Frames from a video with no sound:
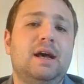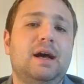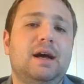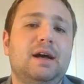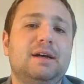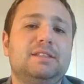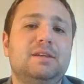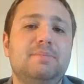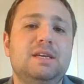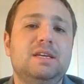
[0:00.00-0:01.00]

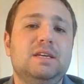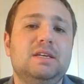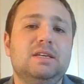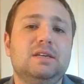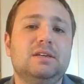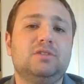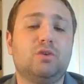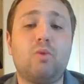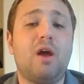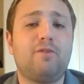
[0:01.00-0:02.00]
to
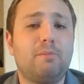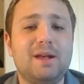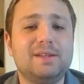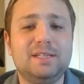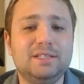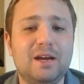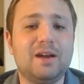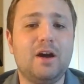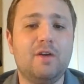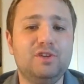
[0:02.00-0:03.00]
run for
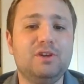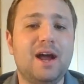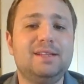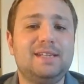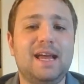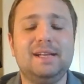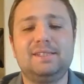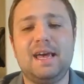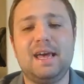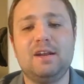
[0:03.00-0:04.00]
president of the United
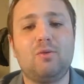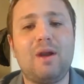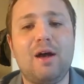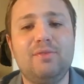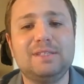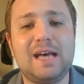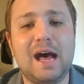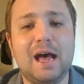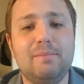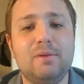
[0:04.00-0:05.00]
States, and around the
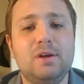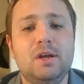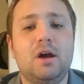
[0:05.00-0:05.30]
time